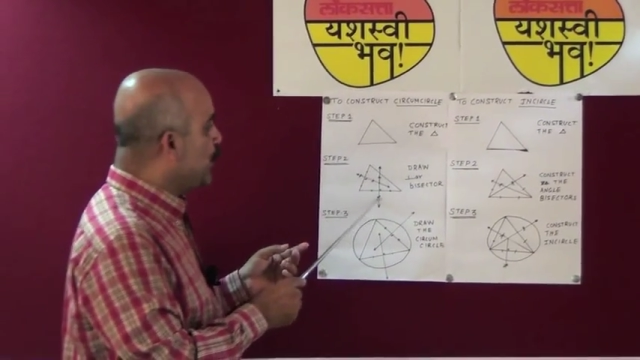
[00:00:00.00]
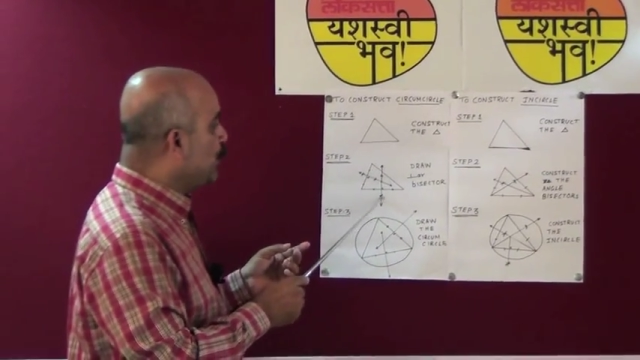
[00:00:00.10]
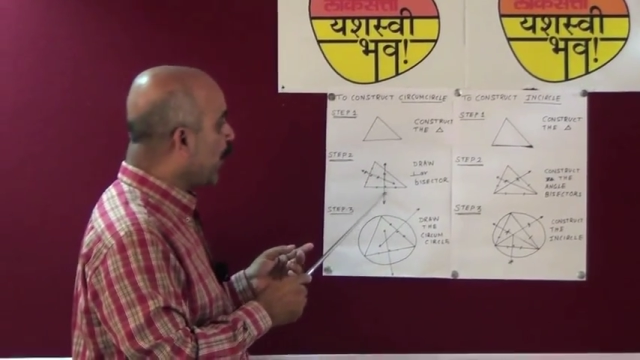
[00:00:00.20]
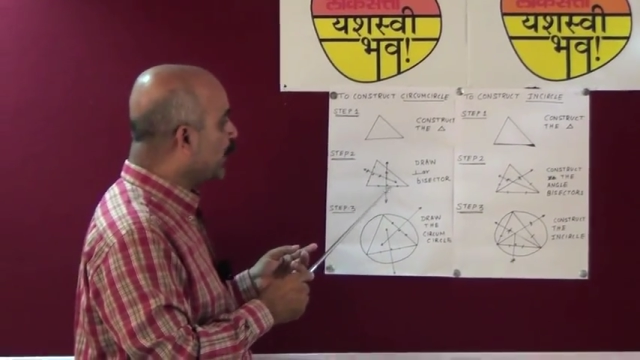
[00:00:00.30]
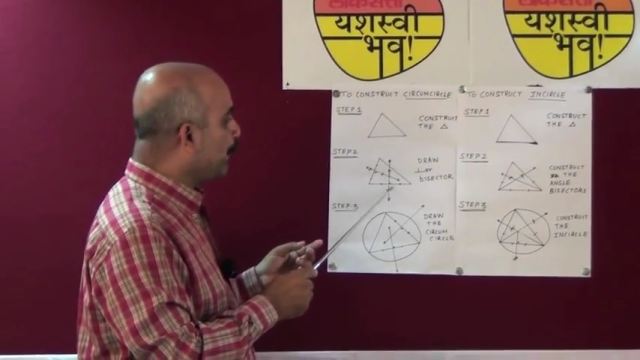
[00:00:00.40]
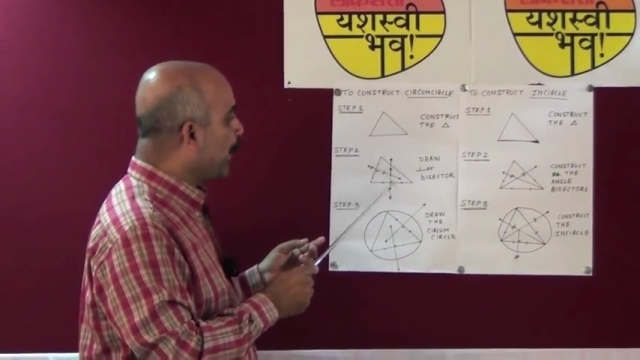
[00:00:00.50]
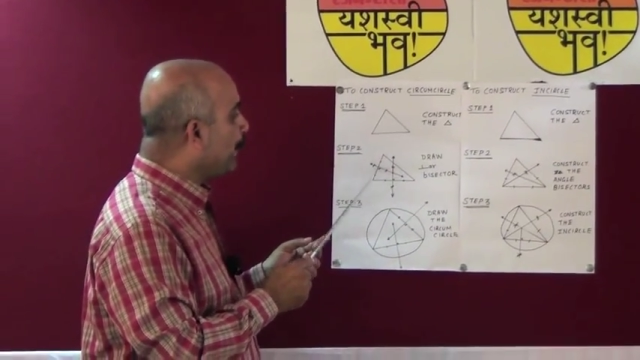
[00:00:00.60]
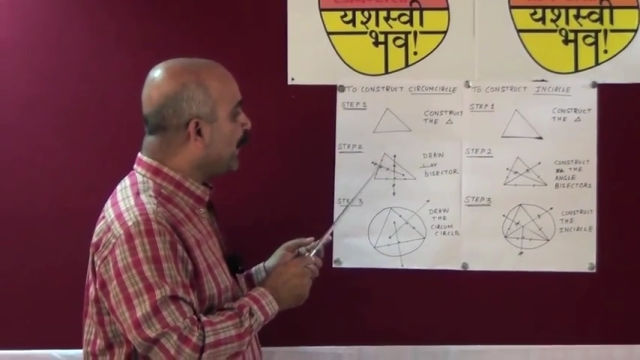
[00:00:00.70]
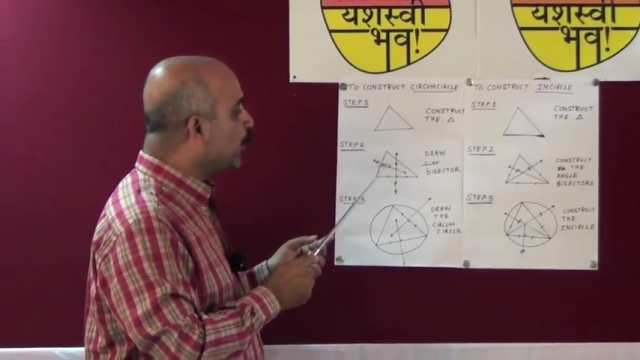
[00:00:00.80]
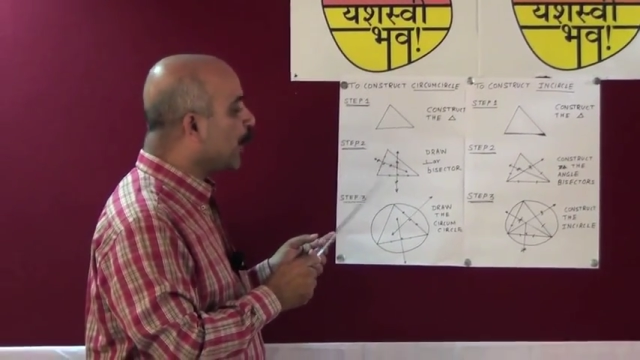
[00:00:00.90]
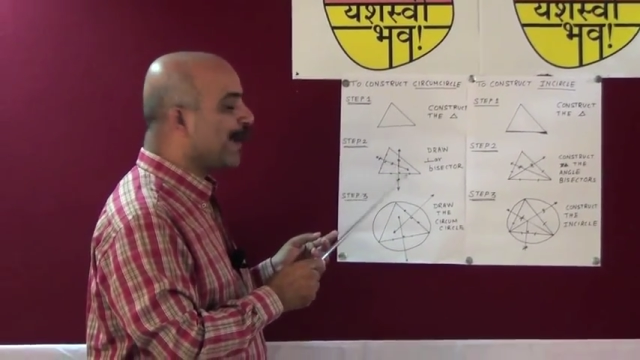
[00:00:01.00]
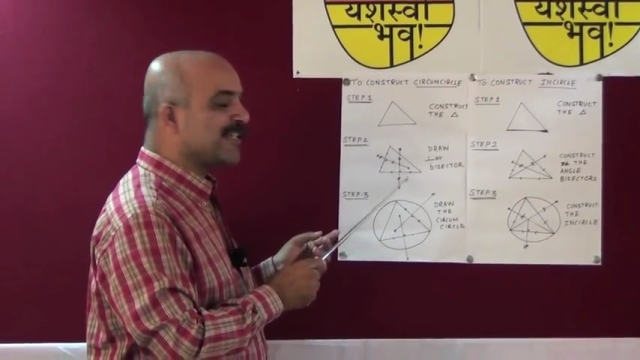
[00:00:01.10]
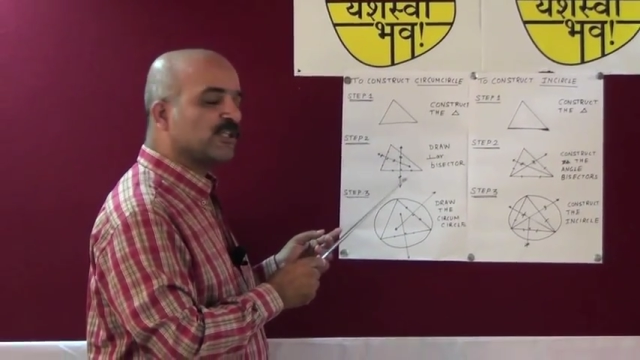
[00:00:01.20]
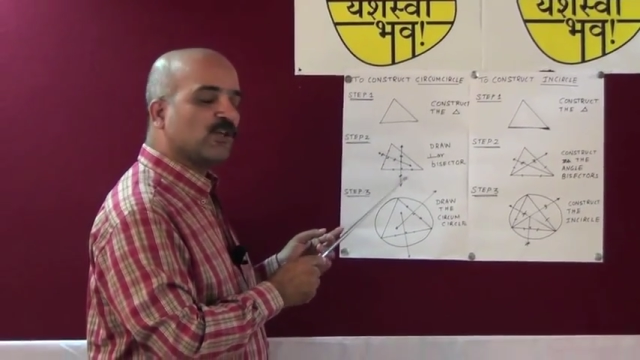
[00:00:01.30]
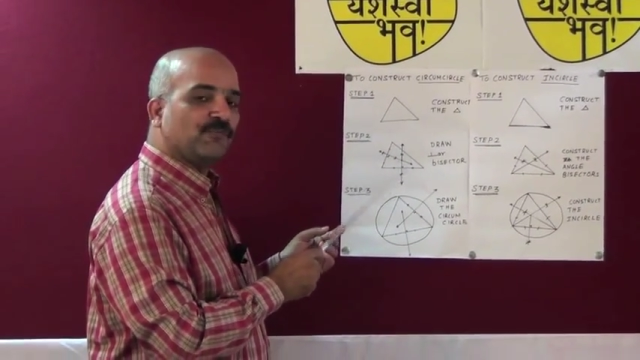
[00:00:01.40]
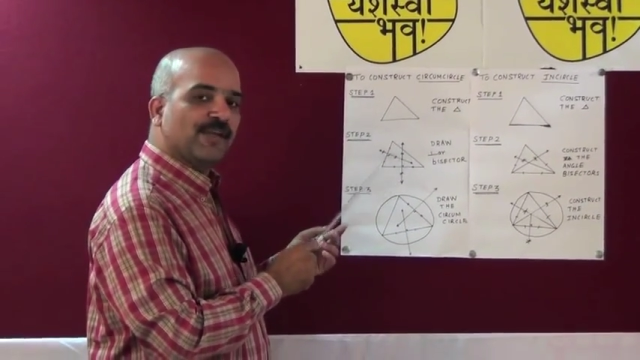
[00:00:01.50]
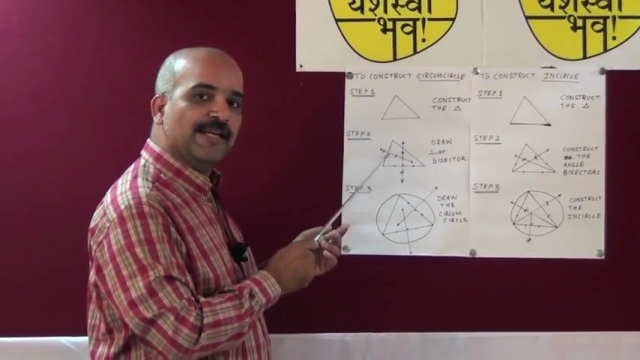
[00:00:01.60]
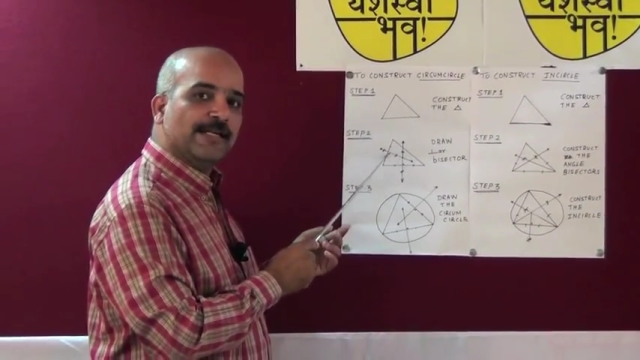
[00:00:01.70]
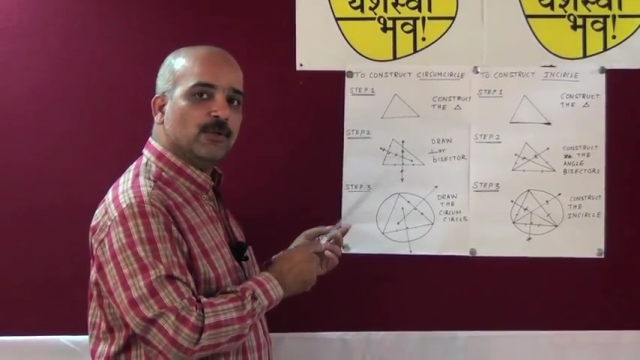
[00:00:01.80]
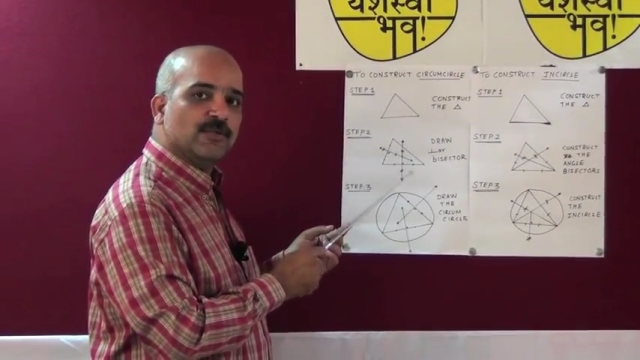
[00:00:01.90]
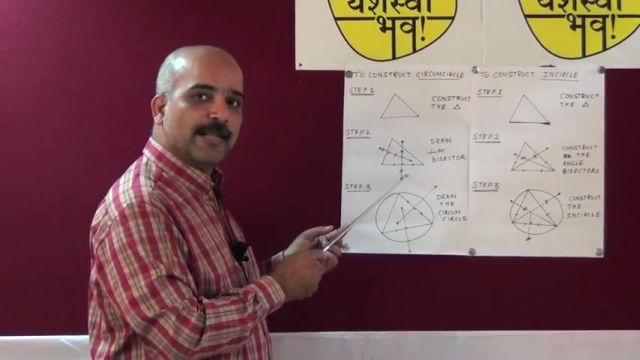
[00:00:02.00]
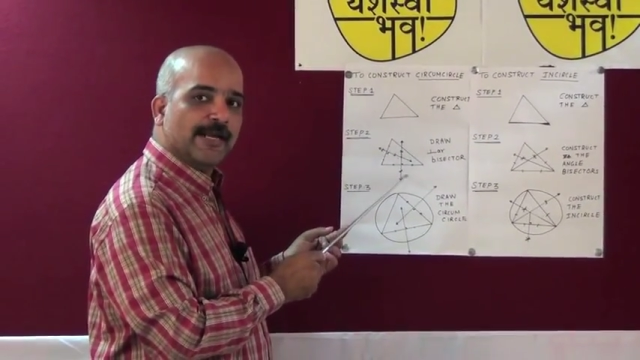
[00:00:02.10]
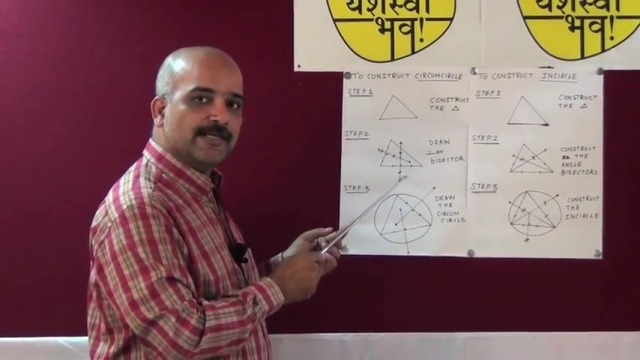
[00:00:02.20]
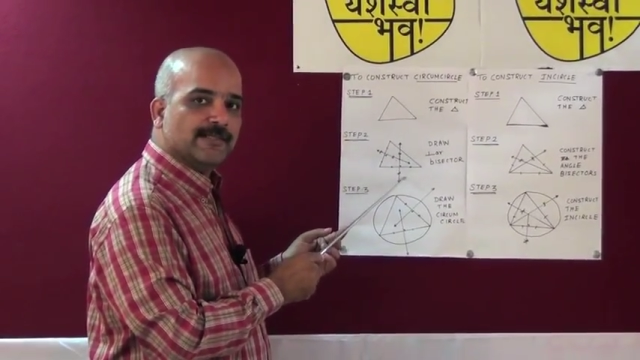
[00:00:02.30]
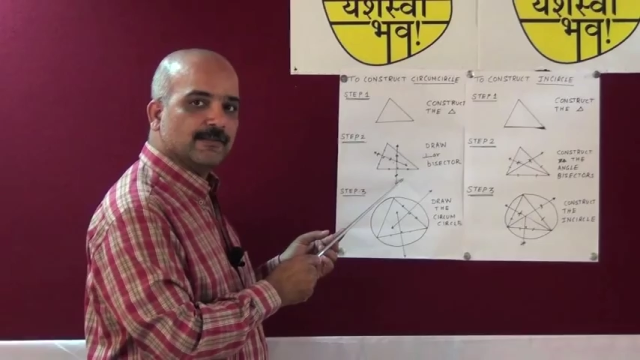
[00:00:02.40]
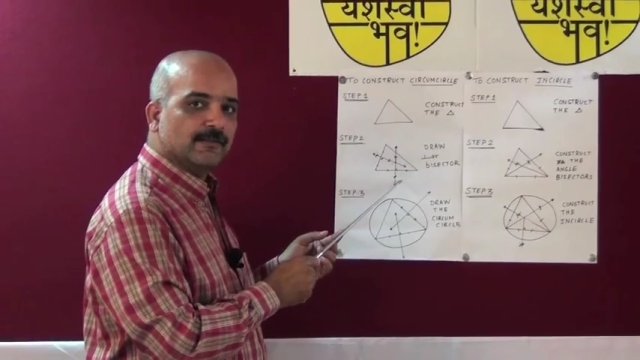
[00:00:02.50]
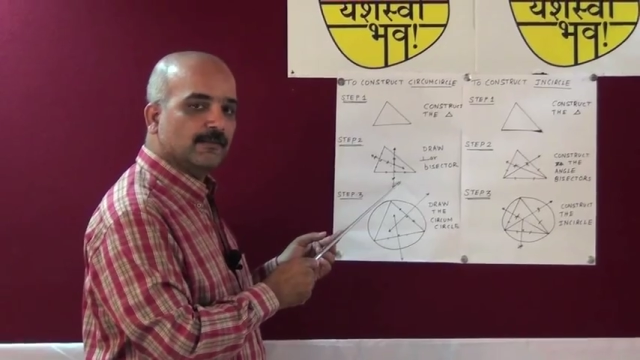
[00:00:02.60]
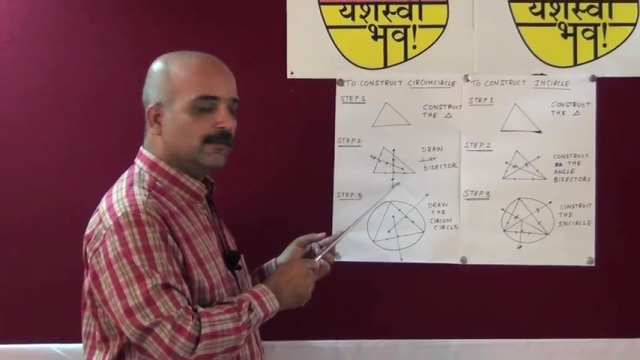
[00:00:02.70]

draw the perpendicular bisector of any 2 sides.